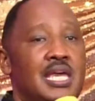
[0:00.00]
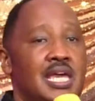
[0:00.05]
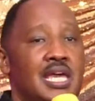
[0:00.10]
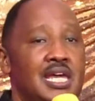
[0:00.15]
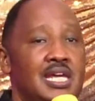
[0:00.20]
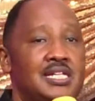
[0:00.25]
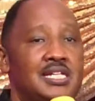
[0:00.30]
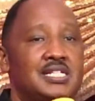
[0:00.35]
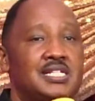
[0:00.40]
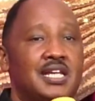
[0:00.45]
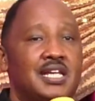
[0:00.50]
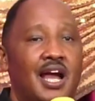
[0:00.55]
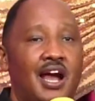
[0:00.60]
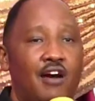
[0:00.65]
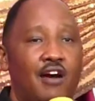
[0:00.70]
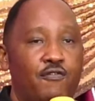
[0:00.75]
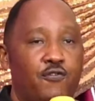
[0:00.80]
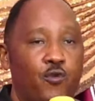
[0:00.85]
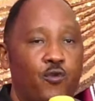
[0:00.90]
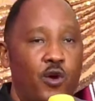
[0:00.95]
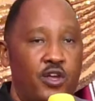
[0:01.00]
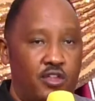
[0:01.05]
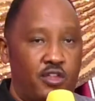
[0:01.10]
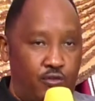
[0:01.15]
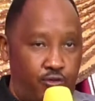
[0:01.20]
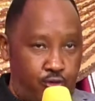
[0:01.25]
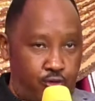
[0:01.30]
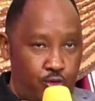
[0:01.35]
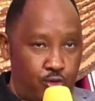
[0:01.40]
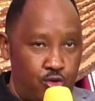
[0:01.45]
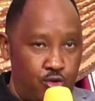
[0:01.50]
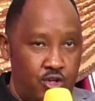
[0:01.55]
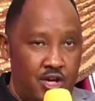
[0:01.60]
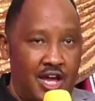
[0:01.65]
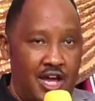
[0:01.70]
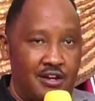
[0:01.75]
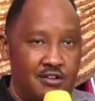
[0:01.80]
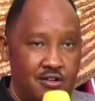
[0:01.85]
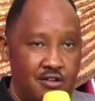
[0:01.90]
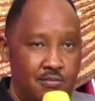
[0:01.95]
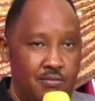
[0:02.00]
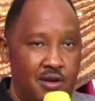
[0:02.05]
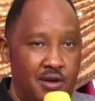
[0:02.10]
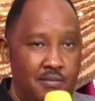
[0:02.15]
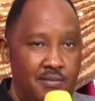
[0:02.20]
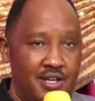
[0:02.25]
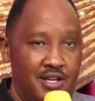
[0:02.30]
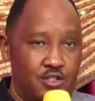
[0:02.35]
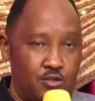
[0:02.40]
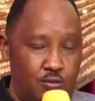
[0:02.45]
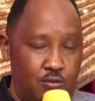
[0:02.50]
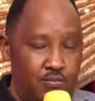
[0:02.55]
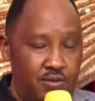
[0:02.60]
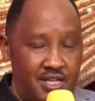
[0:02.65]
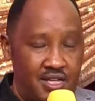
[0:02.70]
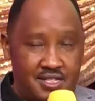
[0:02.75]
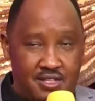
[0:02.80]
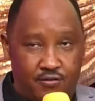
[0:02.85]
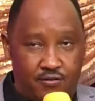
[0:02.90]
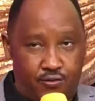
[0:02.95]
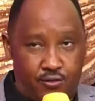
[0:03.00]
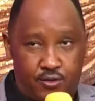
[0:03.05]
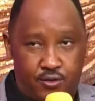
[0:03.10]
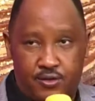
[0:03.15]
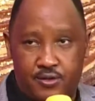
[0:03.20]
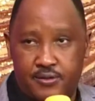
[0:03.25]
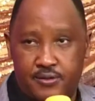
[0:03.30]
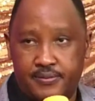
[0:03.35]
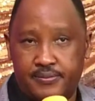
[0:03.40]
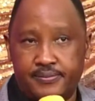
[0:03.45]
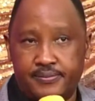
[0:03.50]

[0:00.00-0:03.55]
eats halfway the food and remembers to bless the food.